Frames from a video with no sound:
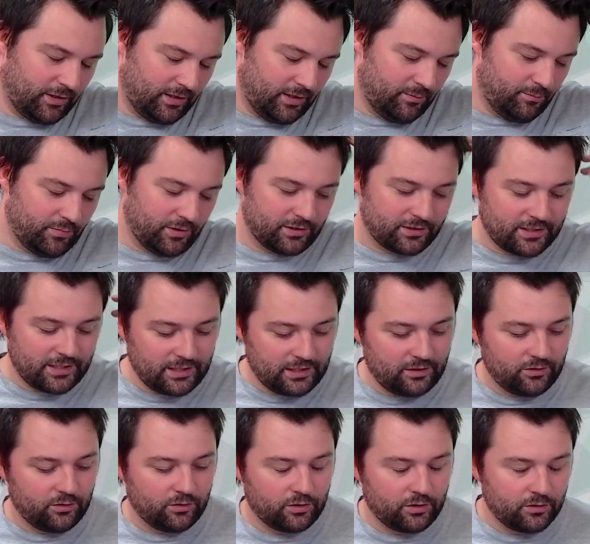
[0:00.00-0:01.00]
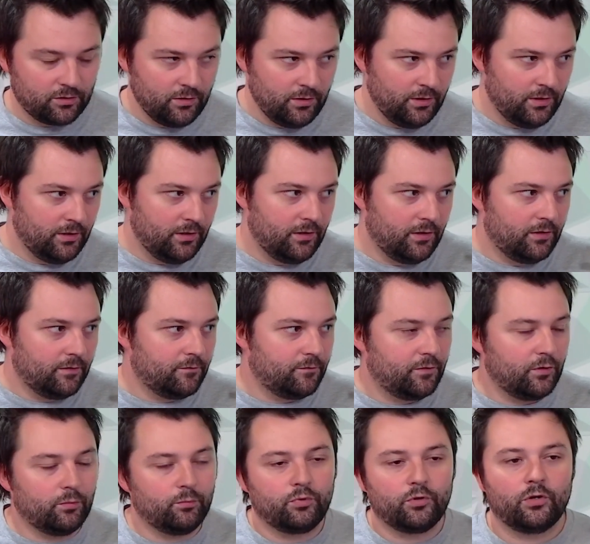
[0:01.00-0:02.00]
any particular
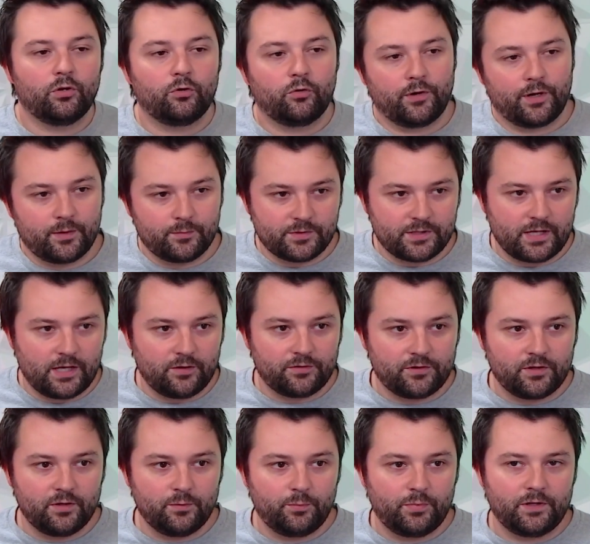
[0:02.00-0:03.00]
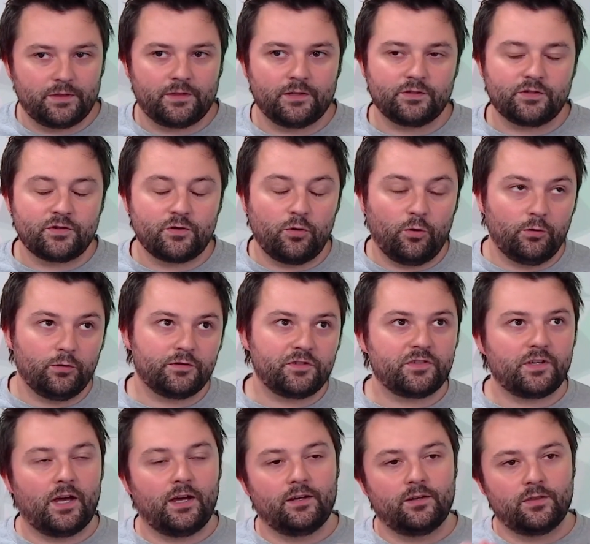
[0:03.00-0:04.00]
film programs out there, but there's the whole
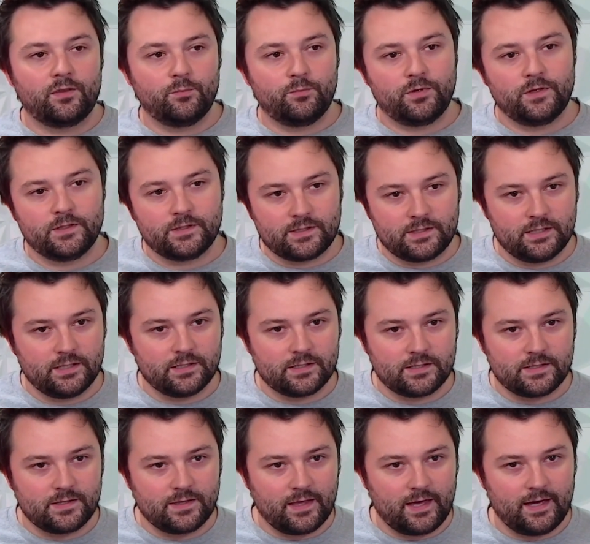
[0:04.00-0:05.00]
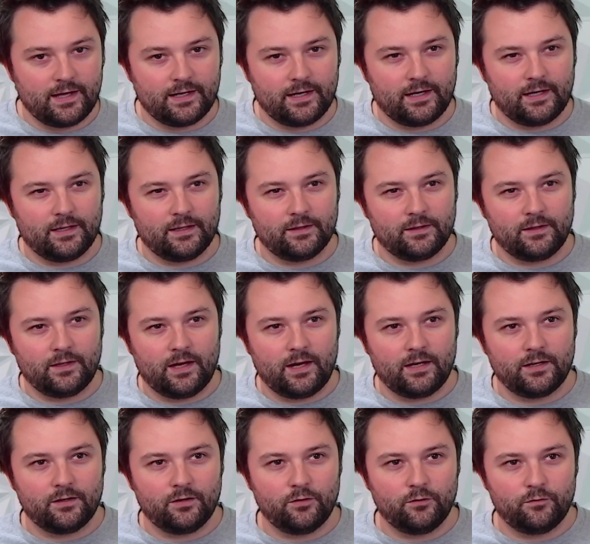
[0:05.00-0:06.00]
side of the business that a
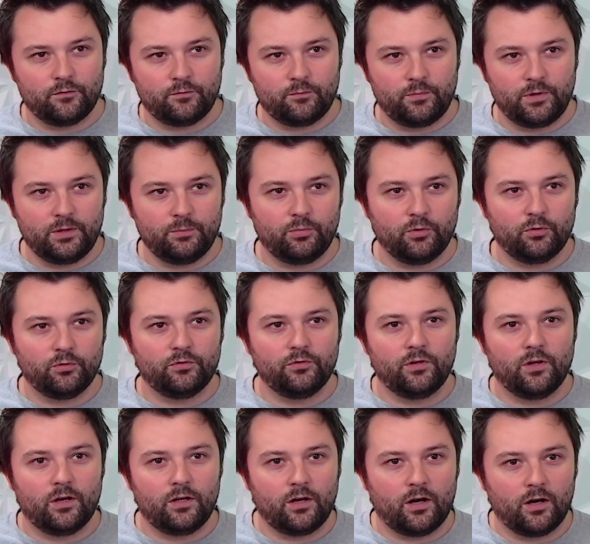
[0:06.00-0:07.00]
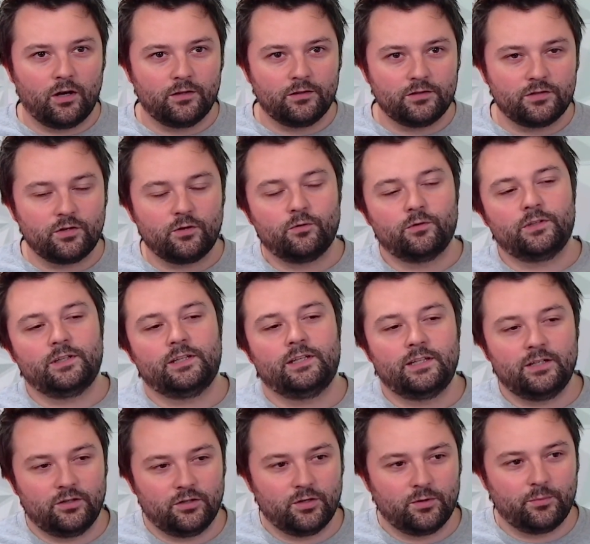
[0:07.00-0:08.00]
lot of people don't
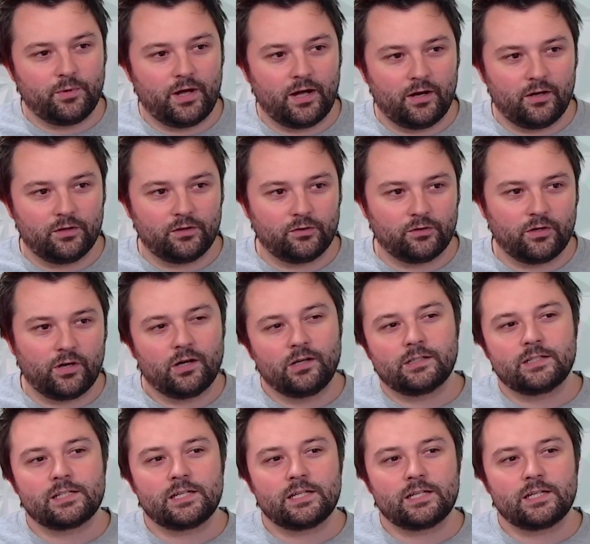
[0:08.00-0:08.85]
hear about or aren't